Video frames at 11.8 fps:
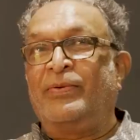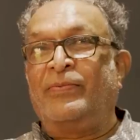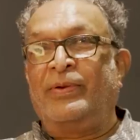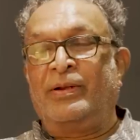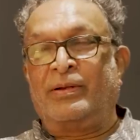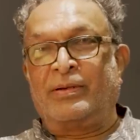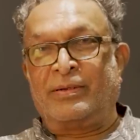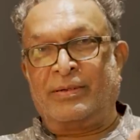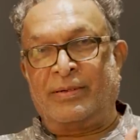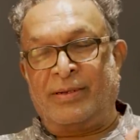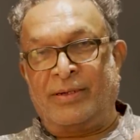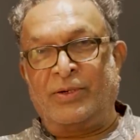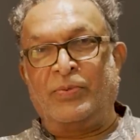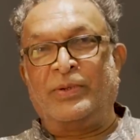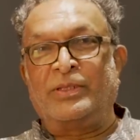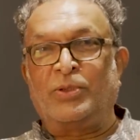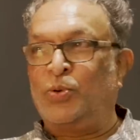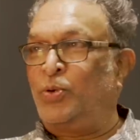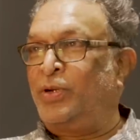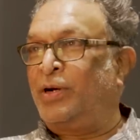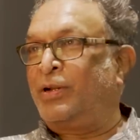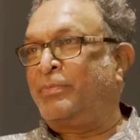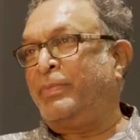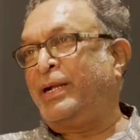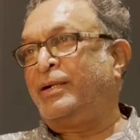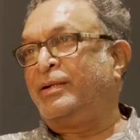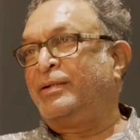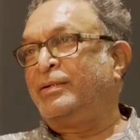We are done with good or bad.